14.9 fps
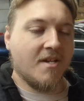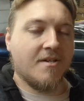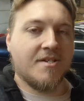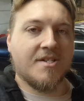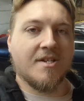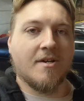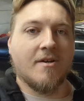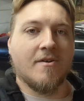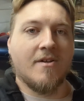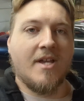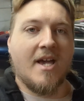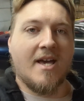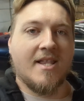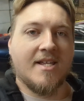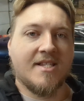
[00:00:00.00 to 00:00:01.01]
So
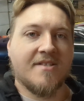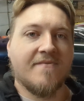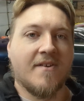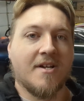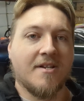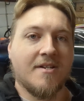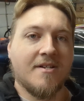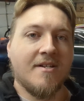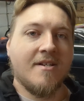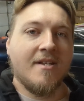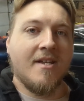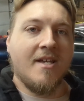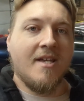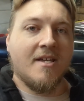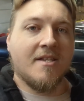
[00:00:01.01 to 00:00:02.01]
yeah, that's fun.
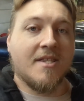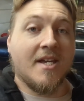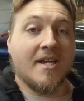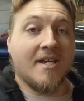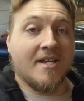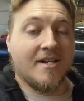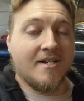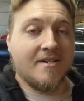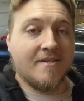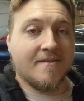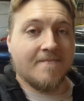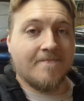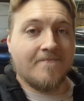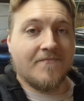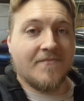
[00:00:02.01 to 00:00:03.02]
Then
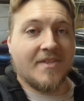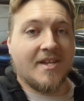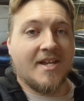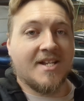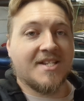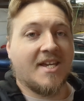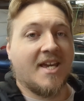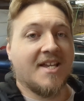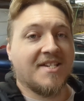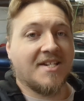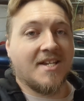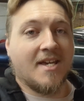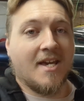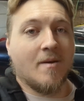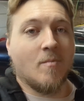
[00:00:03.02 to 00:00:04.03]
it's a
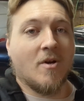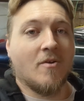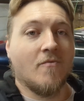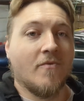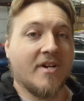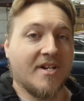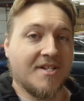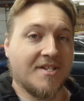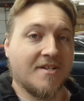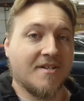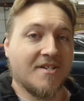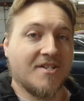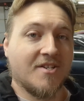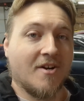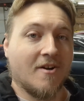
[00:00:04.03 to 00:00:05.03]
guessing game on when it's going
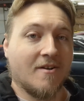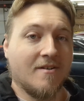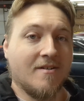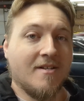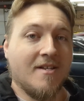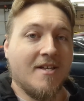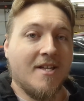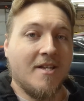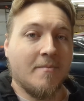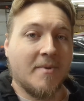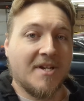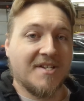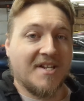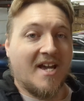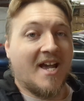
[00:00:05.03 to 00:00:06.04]
to start
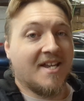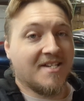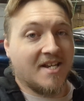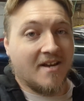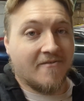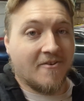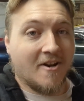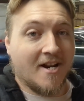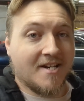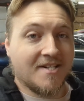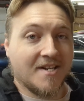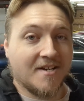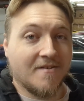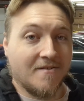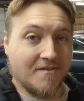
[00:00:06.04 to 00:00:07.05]
because it has to have crank
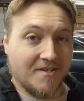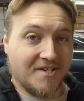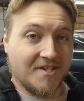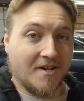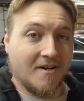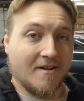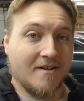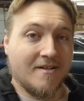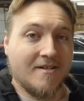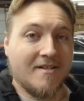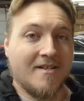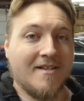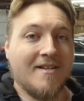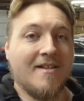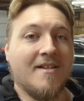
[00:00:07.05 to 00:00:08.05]
signal to start.
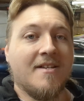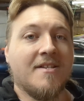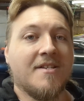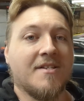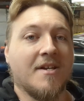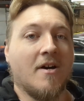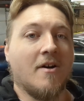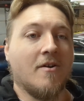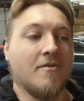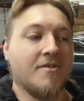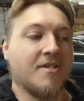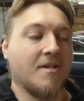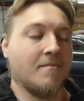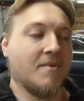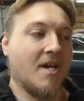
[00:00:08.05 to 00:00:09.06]
So
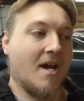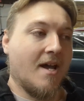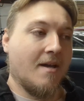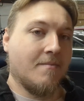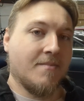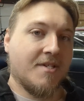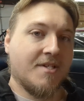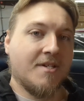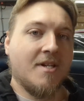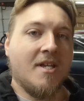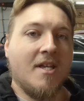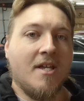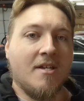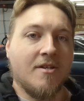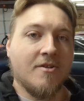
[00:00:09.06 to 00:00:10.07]
sometimes,
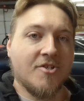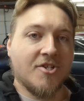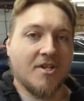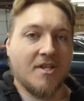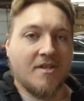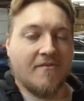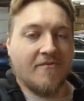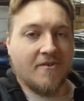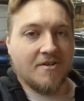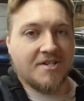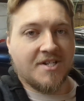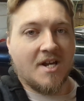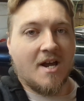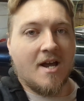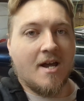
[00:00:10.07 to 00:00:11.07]
usually the first
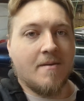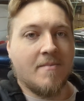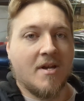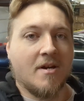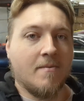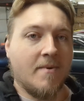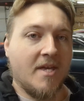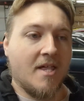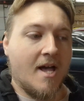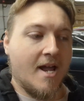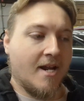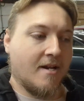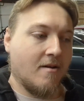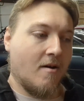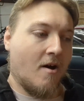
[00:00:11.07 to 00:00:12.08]
time it'll be
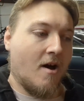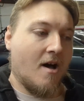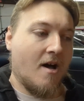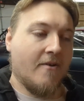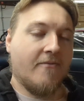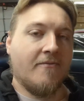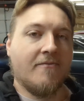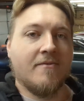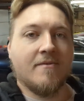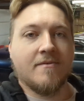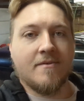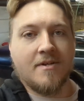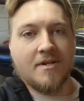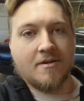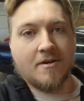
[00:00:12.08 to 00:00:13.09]
like off,
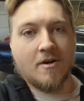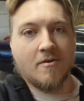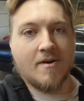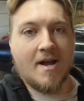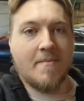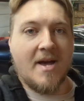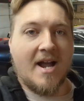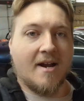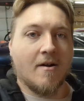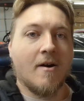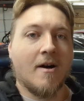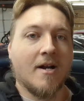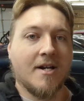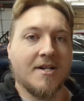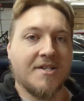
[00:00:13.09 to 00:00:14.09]
it'll go right back
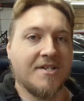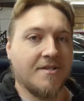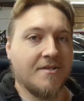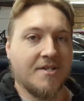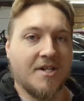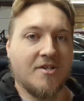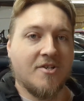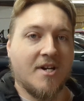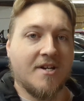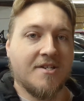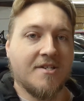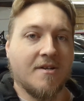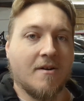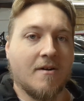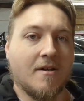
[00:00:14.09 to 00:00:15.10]
on as soon as I try to
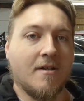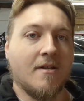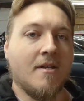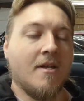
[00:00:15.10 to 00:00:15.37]
start it.